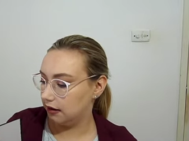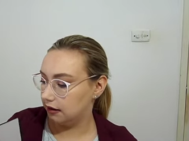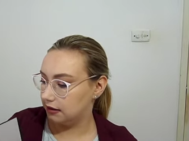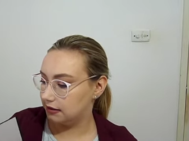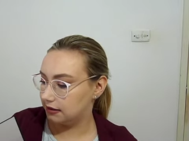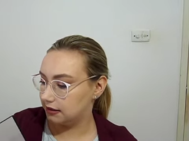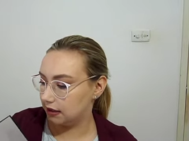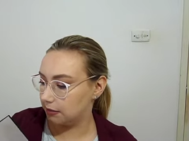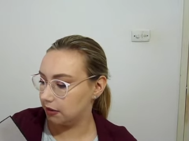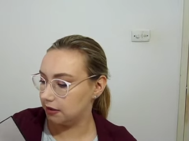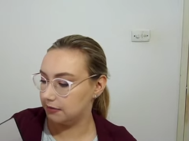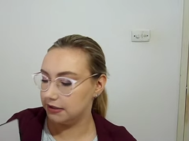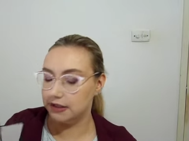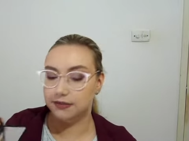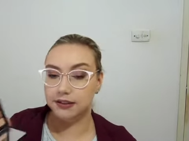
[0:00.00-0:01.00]
some of them
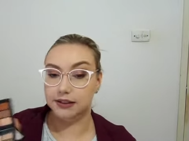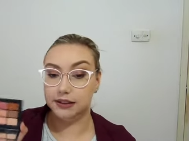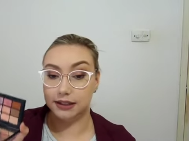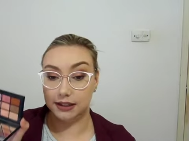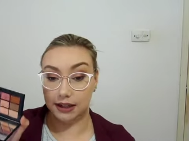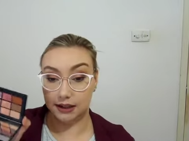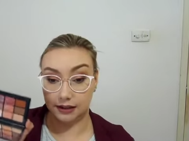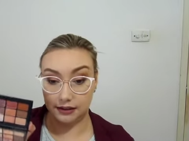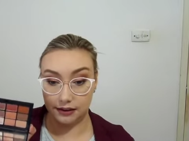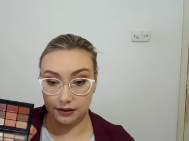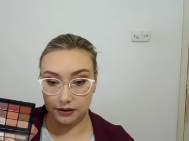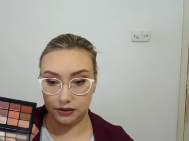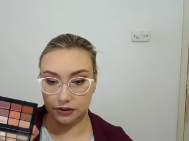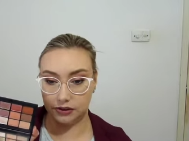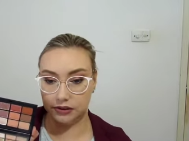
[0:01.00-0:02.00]
definitely need a glitter
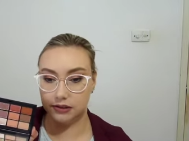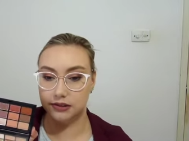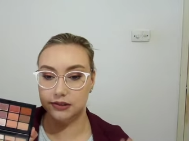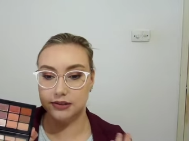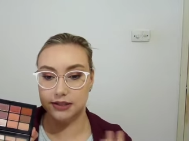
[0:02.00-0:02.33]
glue